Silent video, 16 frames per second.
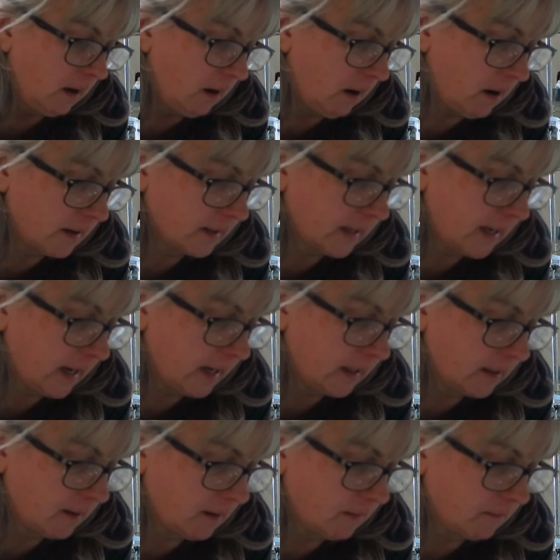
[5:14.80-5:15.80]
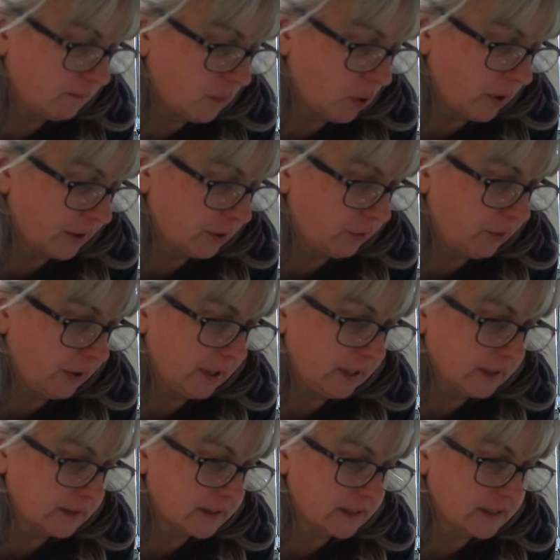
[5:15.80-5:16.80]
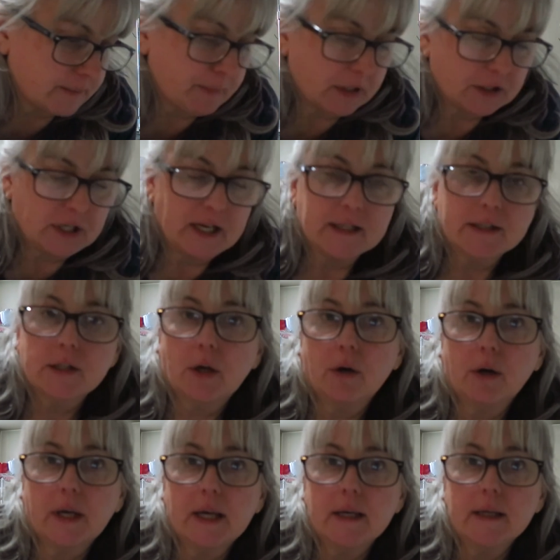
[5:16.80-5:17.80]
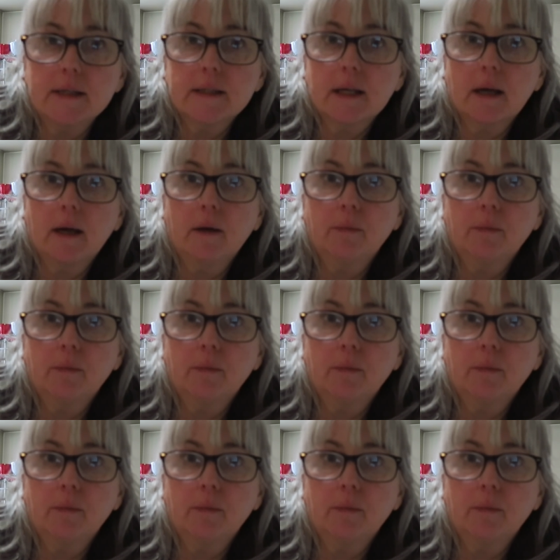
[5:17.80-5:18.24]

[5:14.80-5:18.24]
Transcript: on getting more ingredients, especially it's cookies.